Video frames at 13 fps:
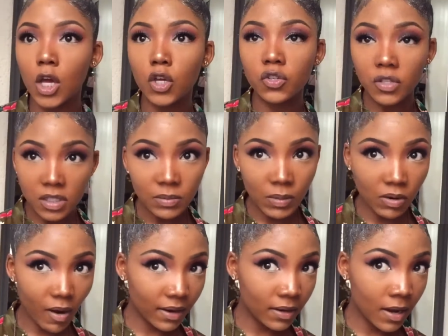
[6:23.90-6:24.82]
So this is me
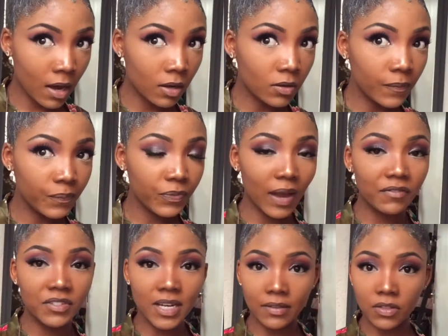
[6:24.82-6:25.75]
right now.
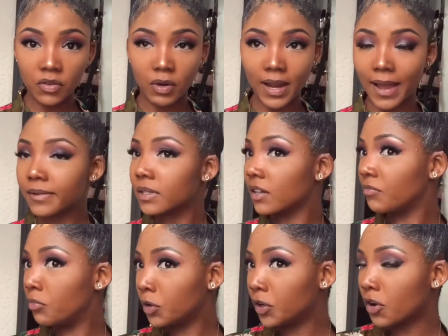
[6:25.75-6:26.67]
I've done the relaxer.
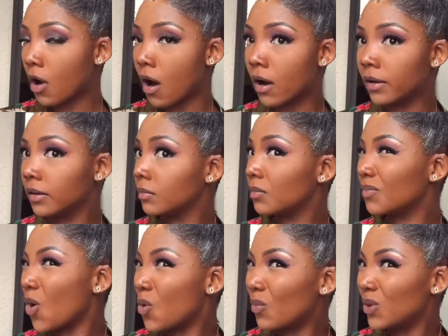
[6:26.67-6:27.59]
I've put it on,
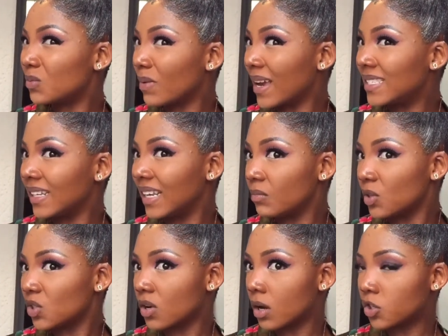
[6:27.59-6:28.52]
almost basically
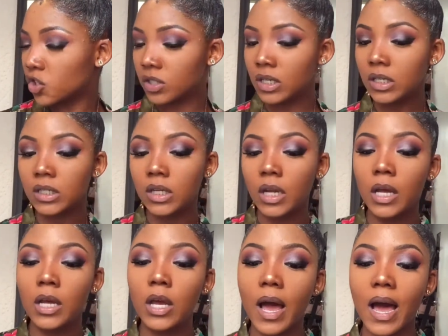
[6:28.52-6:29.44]
massaged it.
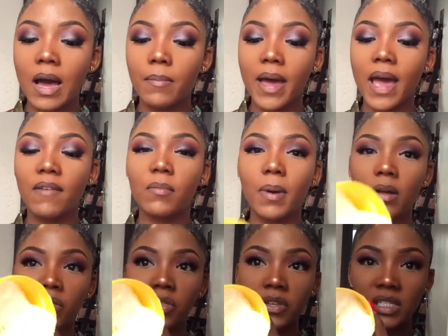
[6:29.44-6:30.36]
I have
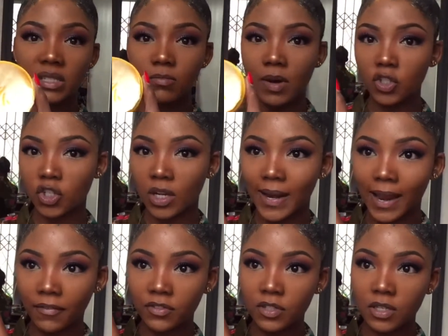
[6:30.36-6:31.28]
about this much
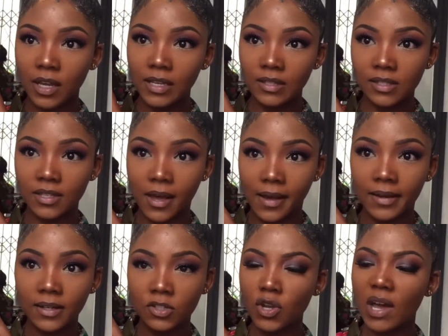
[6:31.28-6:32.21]
left
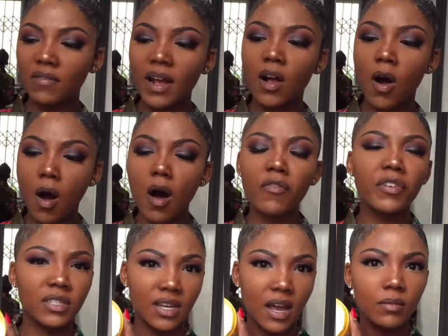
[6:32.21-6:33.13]
inside. So I have like half a
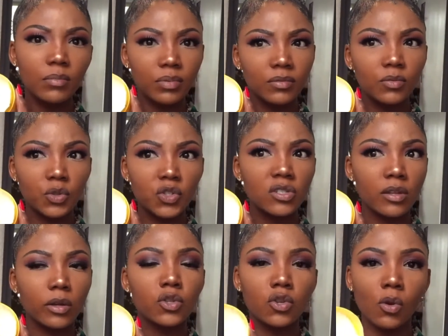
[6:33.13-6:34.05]
tub, which is
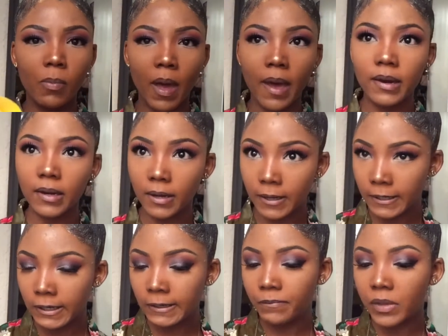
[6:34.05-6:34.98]
not too bad.
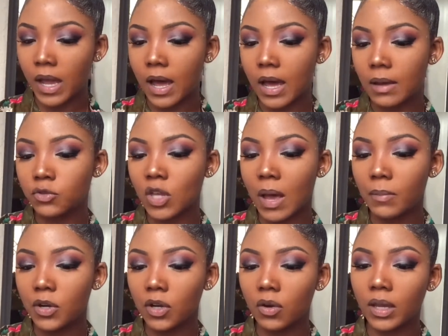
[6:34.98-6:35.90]
So I'm
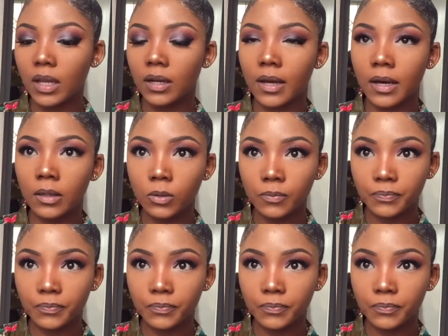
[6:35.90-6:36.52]
gonna go in now.